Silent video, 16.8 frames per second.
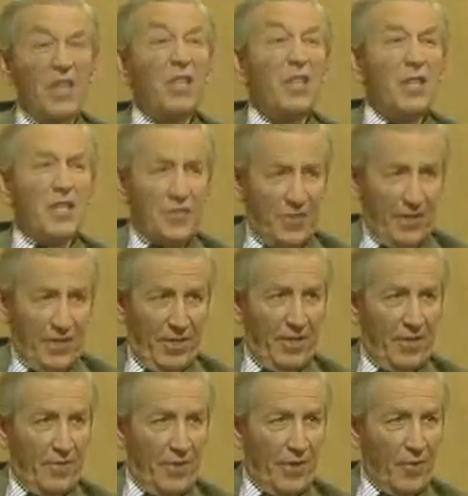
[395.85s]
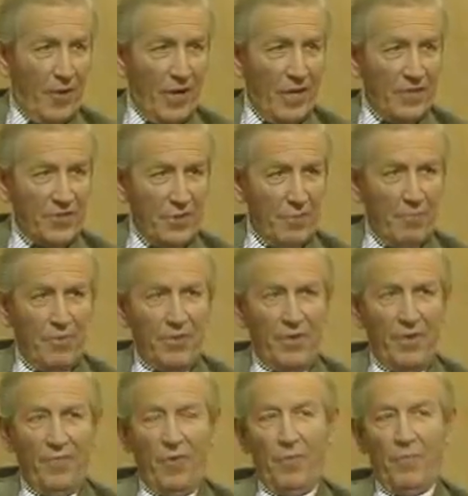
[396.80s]
illicitly requires
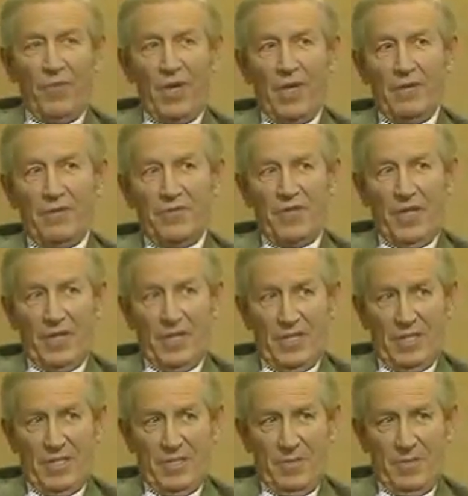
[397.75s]
sympathy from the outside.